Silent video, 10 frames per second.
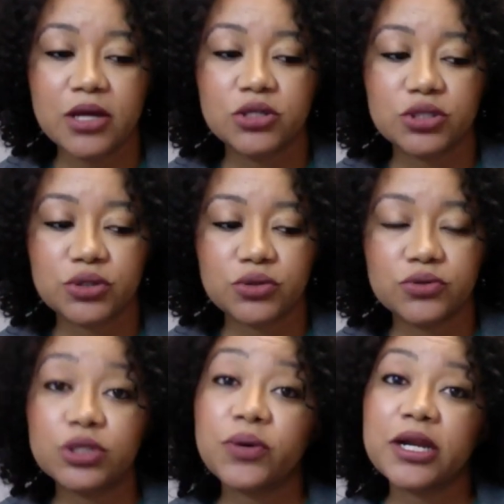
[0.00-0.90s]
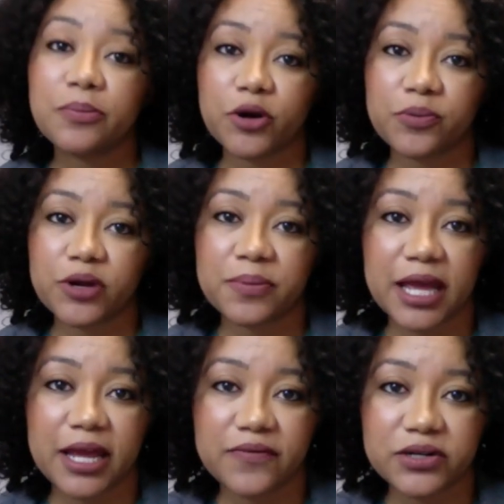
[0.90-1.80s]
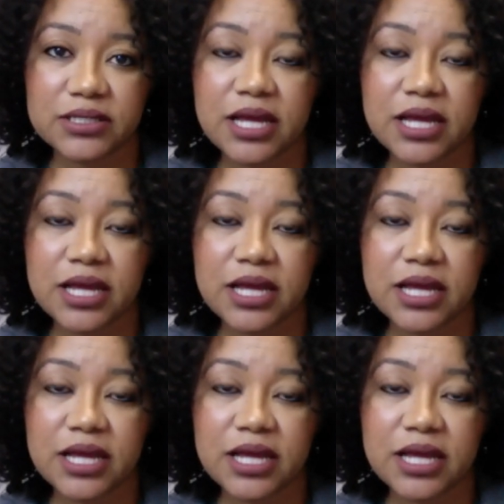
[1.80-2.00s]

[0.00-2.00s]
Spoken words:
to do inappropriate behaviors.